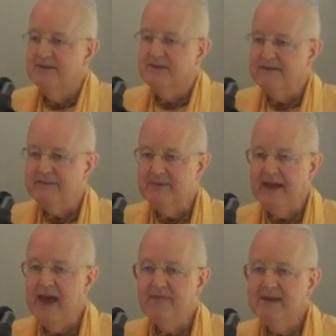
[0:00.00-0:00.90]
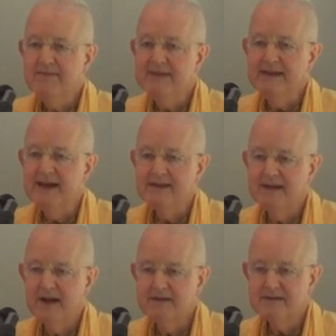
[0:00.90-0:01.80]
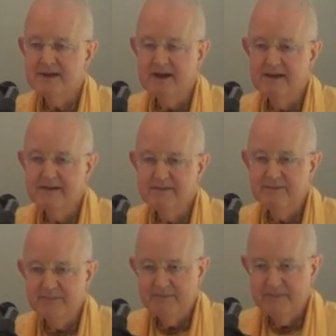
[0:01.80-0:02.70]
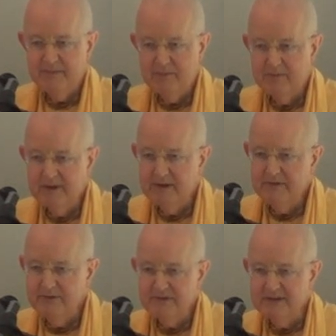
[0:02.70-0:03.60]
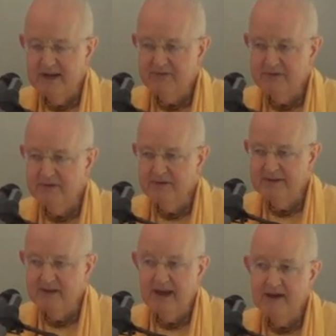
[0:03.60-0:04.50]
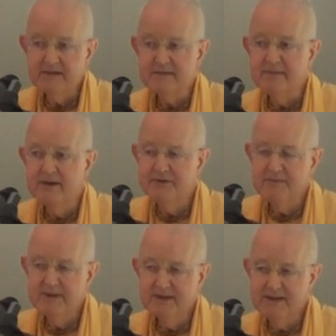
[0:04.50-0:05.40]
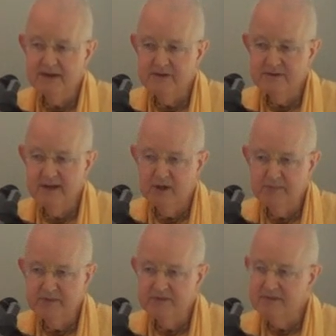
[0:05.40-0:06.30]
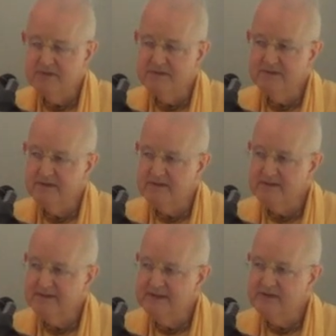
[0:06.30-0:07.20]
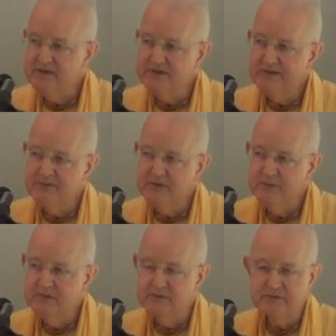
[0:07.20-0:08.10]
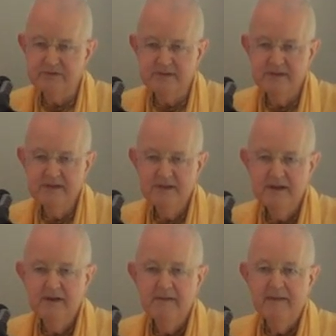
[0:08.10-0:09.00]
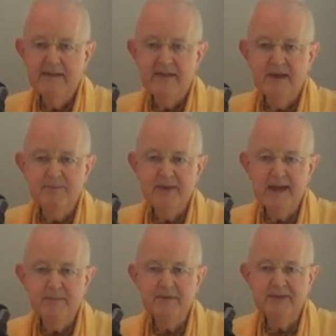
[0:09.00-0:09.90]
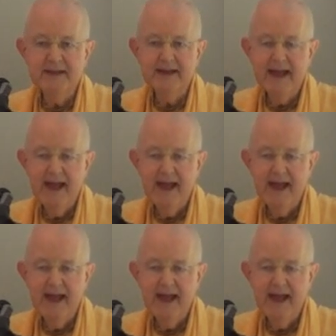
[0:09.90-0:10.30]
So we haven't even yet touched on what we're going to do this afternoon and you know, how does mantra meditation help you this is just these are some tools that people that